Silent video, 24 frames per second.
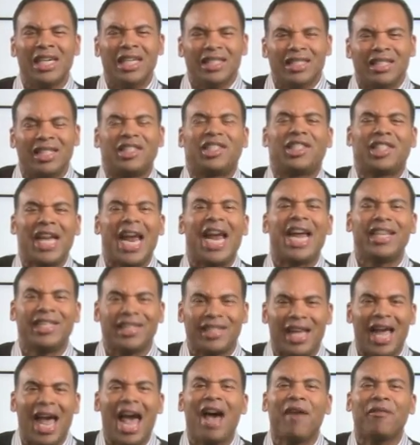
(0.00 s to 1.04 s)
to chase
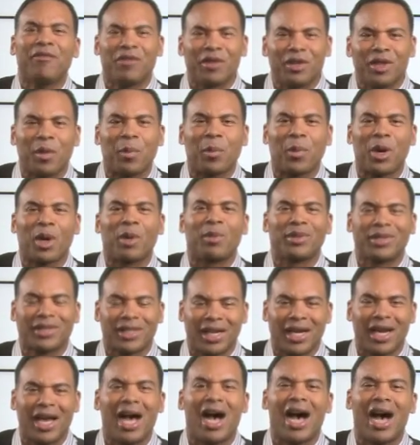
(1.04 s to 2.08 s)
after the purpose
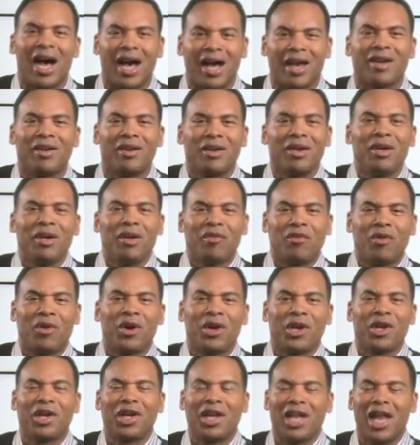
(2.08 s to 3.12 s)
of God for your